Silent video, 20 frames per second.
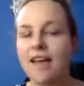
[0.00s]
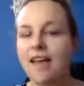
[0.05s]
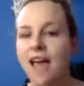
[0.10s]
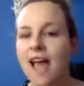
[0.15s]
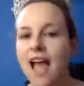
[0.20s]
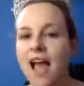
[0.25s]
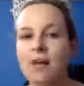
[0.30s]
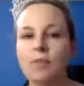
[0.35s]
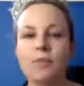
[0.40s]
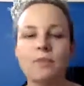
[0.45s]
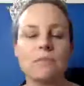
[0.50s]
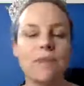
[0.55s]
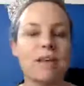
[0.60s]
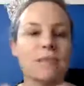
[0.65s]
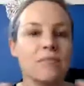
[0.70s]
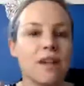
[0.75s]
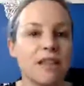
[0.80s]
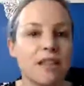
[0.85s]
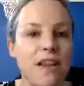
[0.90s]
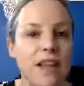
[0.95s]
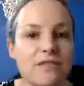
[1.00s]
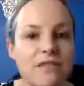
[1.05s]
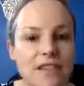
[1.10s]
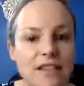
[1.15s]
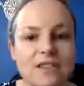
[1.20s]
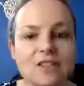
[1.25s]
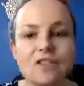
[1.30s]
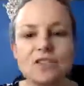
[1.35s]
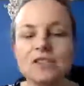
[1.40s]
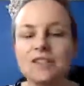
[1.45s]
How will it make my life
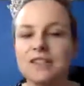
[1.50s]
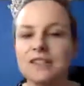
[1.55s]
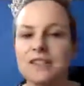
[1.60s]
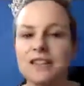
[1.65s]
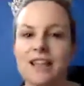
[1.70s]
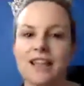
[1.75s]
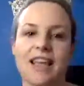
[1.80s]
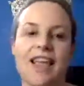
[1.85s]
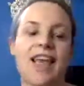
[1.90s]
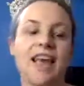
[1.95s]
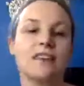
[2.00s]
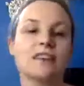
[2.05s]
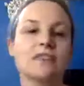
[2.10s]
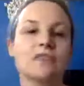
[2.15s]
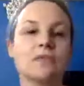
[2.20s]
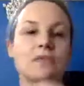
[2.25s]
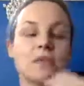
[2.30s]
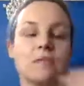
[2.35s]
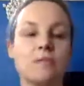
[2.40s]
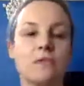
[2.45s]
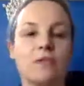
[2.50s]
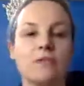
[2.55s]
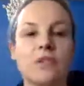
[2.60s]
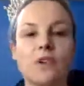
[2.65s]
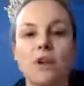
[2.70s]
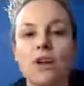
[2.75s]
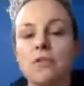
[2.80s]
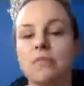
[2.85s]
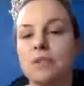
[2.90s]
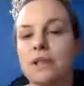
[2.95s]
interesting? How does it remove the
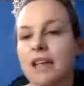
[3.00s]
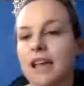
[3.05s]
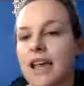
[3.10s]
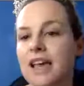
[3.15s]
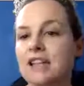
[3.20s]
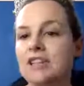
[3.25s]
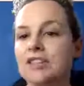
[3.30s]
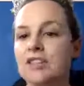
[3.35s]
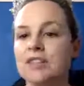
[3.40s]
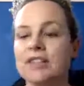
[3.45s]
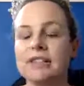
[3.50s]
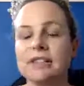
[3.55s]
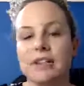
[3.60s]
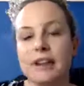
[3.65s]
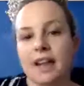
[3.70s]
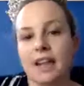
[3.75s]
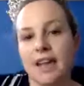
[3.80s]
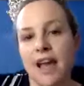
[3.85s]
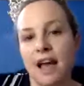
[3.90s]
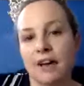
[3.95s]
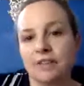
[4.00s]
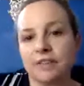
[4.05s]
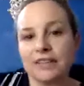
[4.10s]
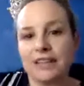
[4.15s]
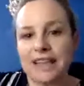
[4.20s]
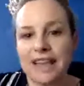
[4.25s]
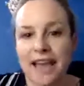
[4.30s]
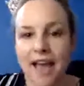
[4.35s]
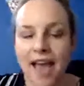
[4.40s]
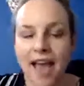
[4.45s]
complications that I
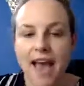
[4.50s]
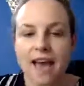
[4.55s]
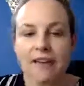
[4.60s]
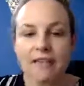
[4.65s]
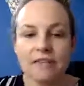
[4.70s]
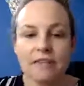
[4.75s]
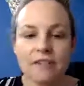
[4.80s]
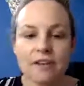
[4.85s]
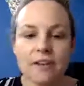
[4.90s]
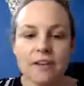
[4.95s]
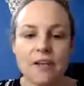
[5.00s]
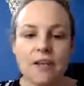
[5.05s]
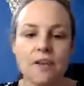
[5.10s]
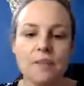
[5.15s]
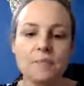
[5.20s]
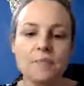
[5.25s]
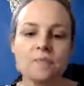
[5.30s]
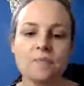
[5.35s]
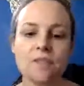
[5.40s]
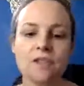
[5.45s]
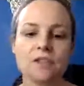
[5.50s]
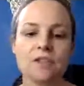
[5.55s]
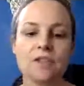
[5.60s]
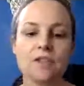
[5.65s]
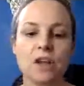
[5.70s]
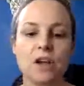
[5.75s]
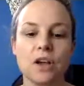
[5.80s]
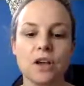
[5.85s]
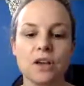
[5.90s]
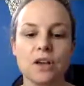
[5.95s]
currently have?
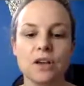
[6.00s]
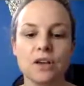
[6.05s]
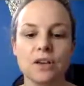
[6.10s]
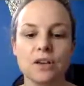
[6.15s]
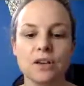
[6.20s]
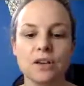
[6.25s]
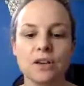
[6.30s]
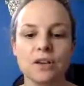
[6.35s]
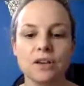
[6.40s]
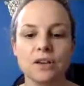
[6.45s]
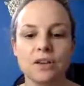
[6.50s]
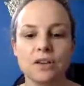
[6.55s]
So